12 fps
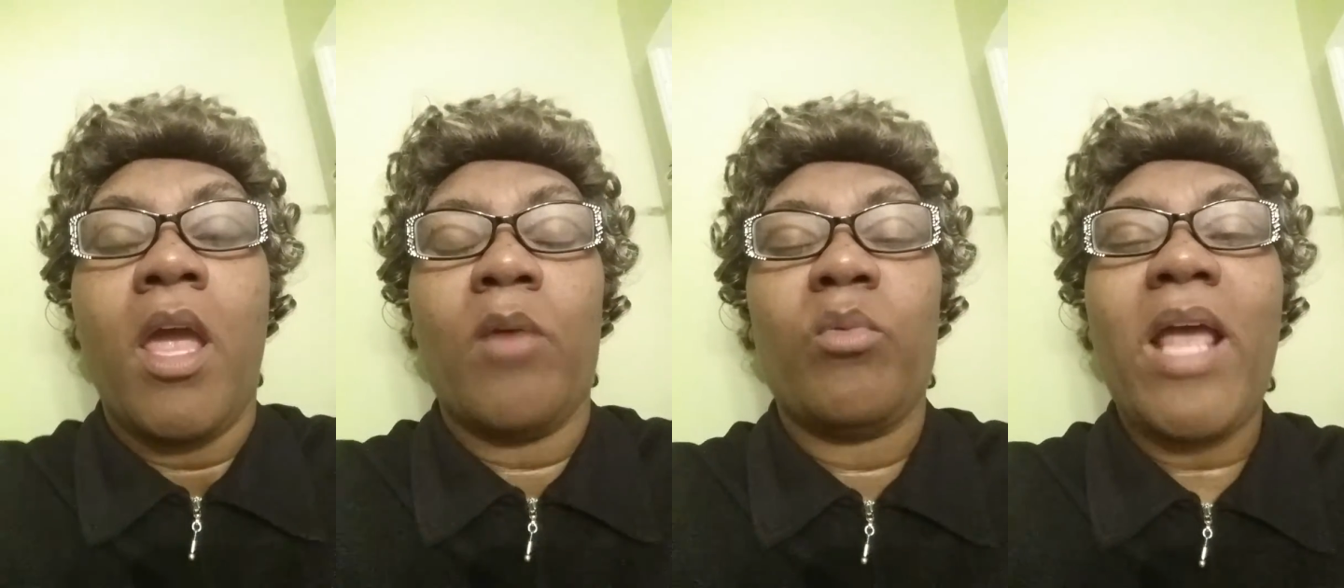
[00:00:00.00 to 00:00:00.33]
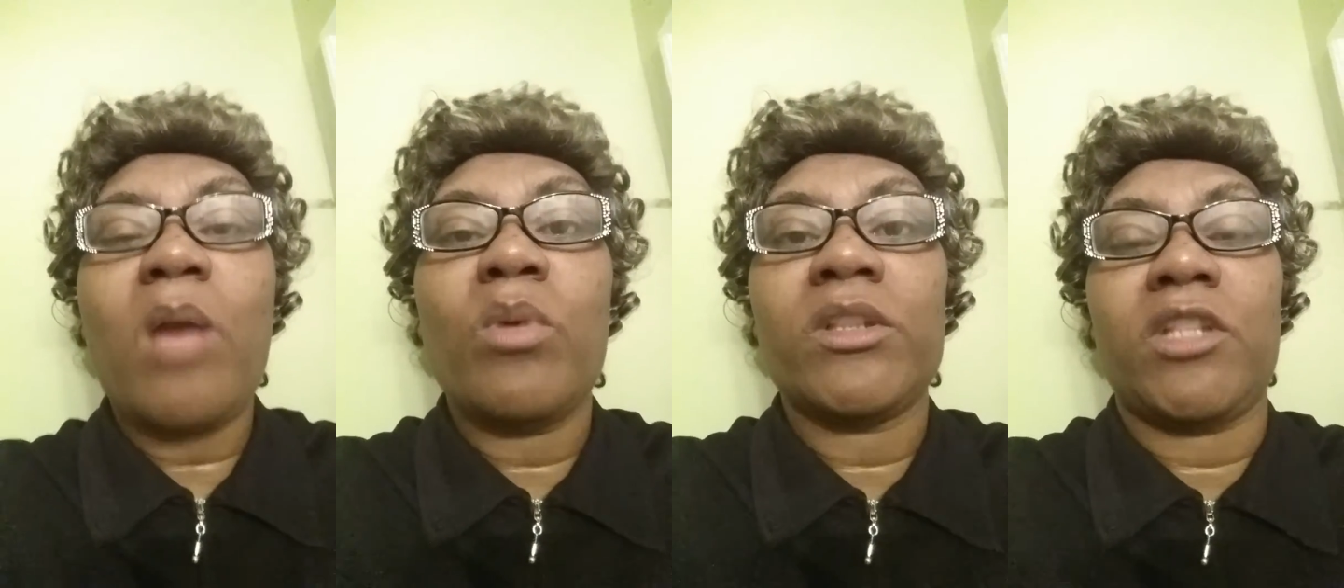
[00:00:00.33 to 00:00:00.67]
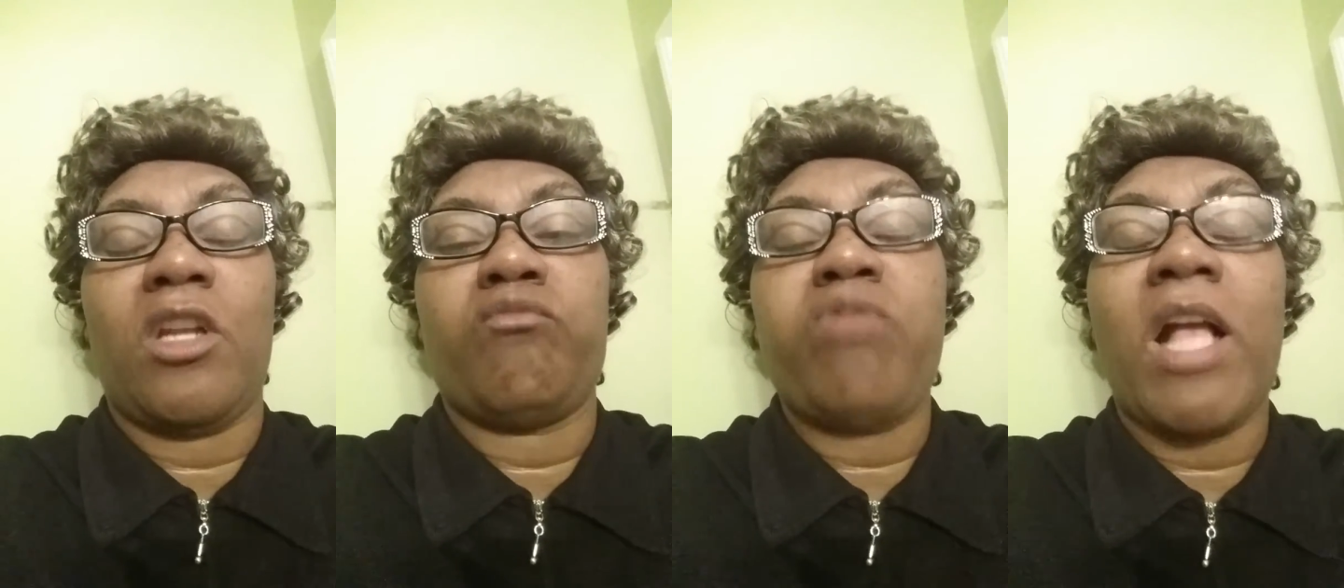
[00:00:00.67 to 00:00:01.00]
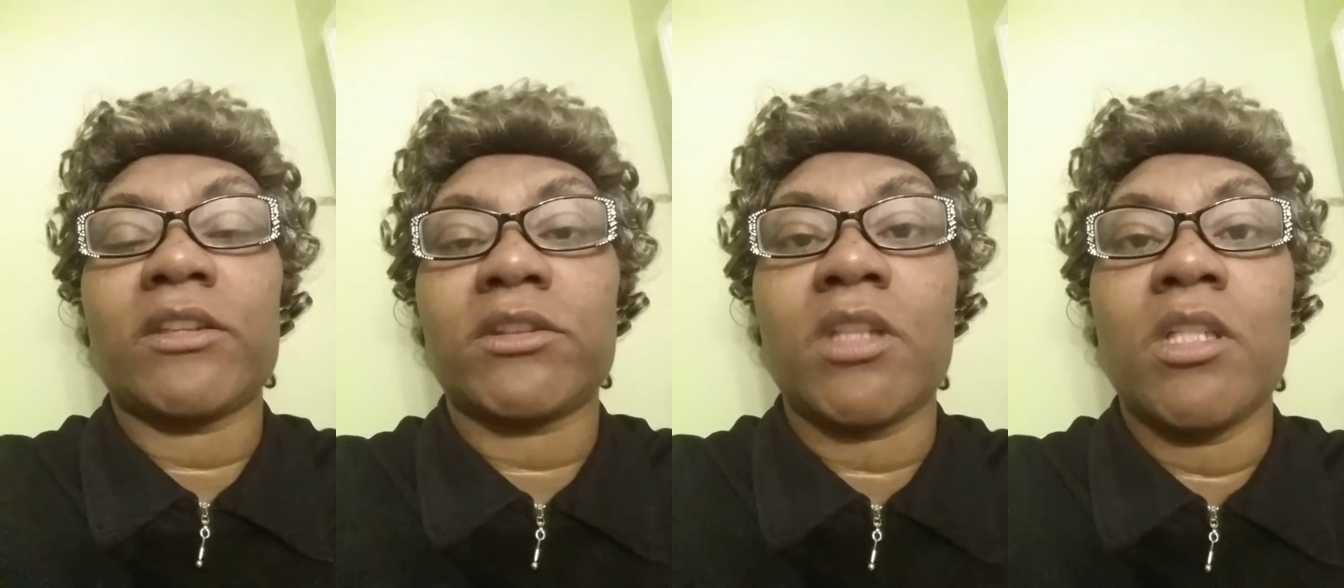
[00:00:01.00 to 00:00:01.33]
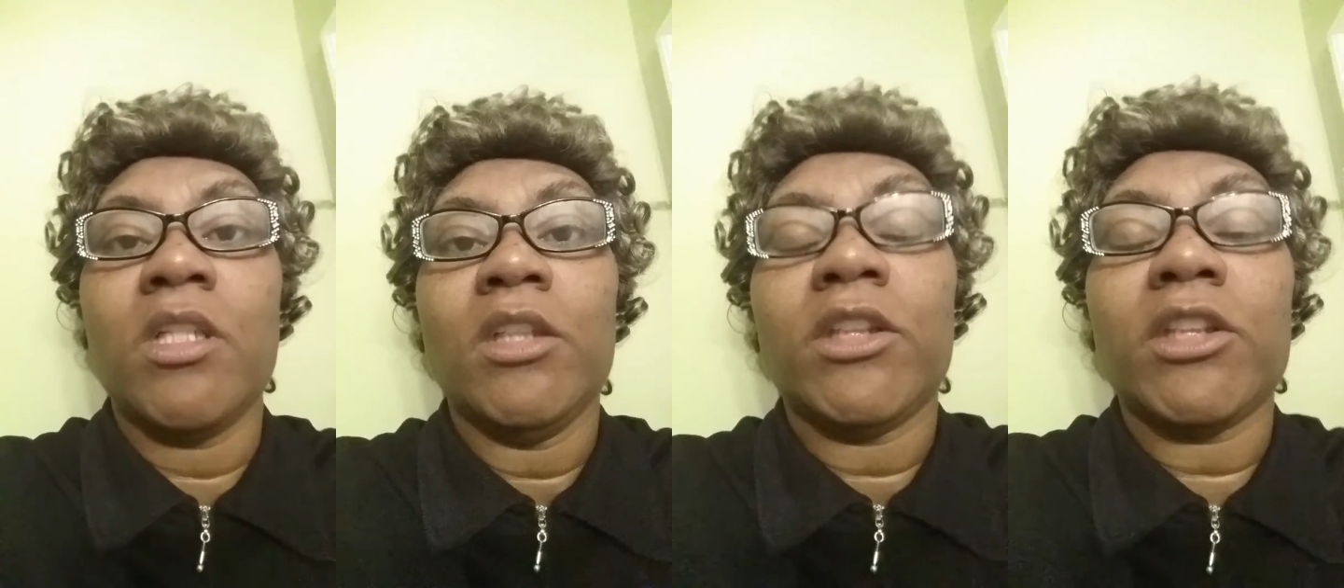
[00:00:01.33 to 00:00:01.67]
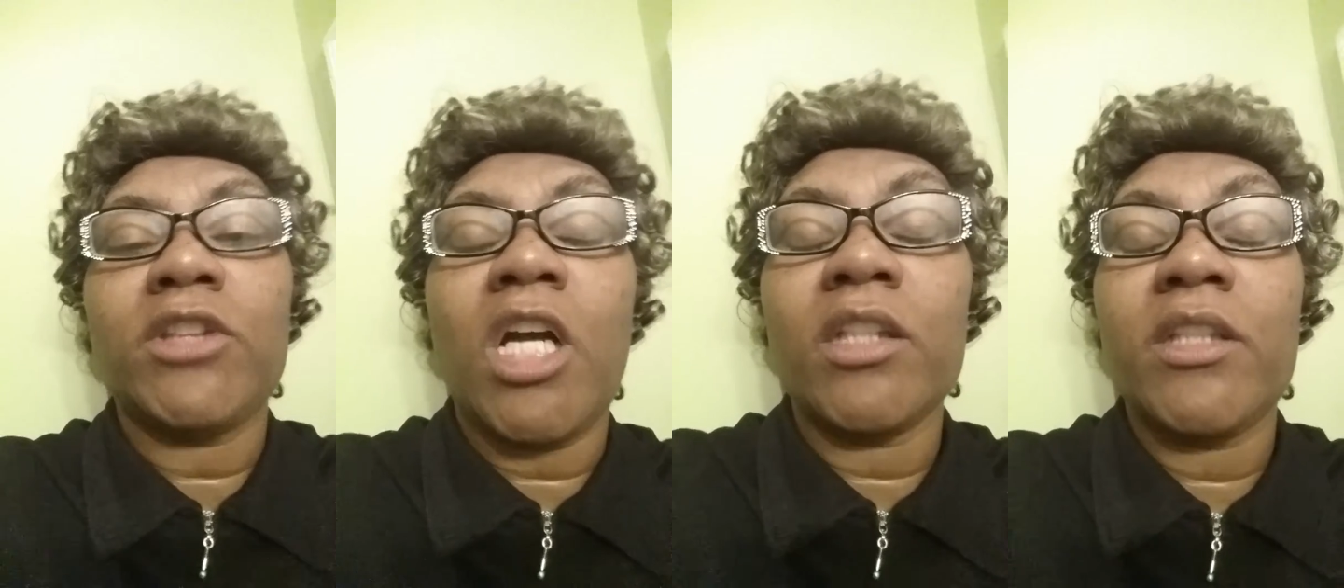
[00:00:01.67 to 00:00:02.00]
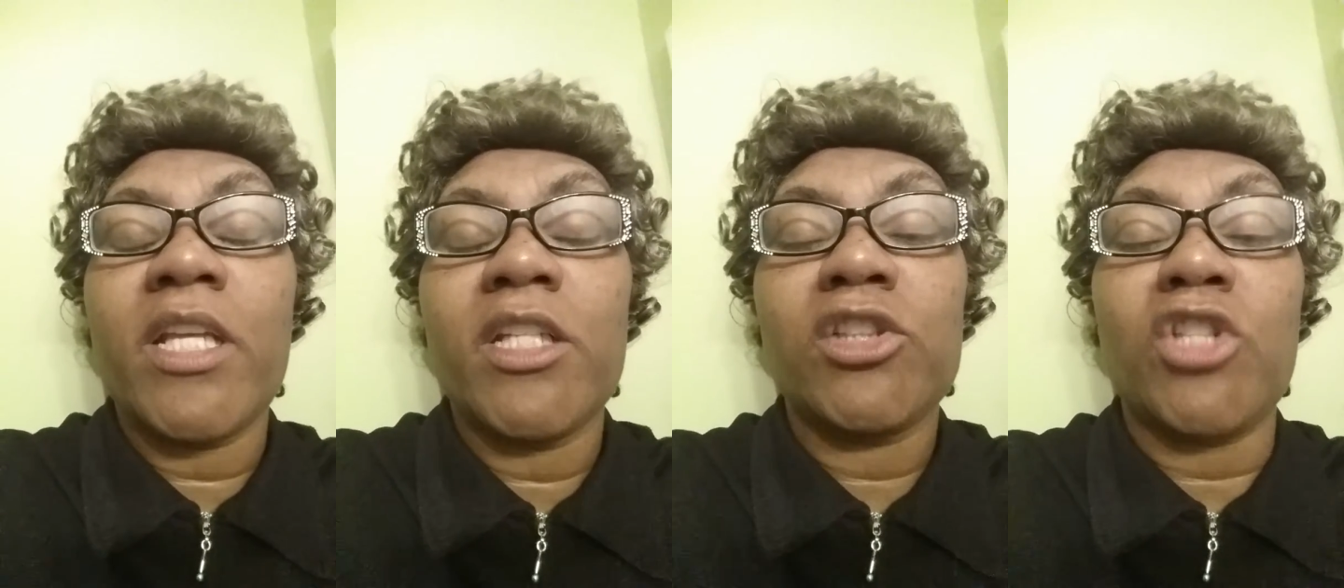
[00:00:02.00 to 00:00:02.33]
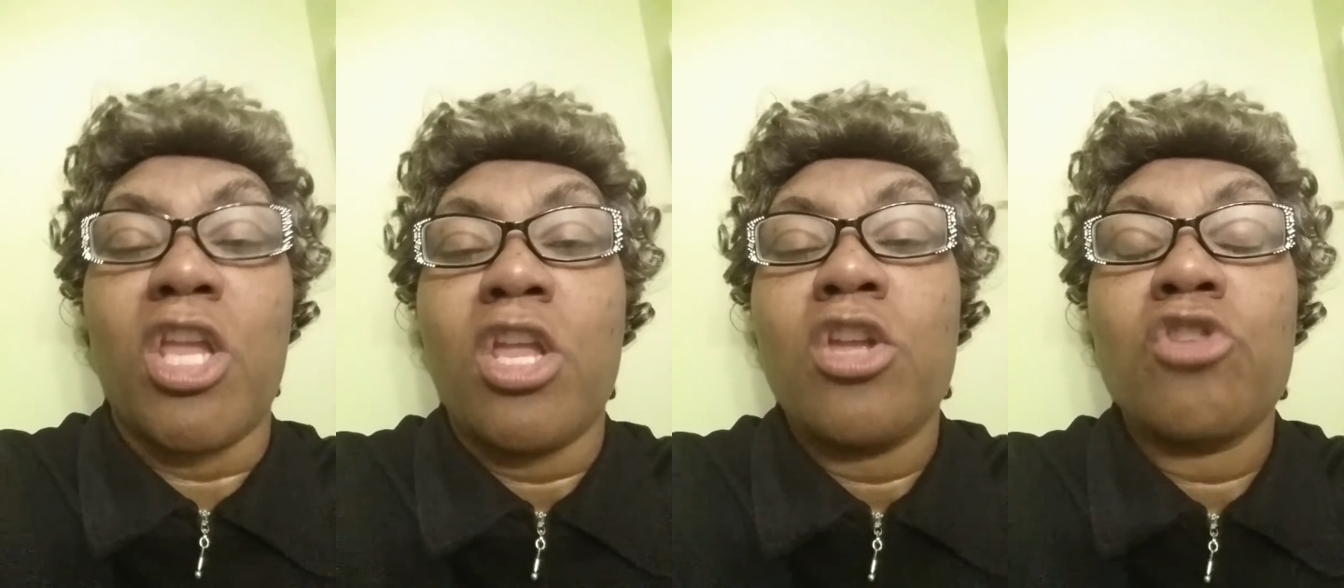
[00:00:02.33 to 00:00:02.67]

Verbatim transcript: And when I went to the register, the young lady said,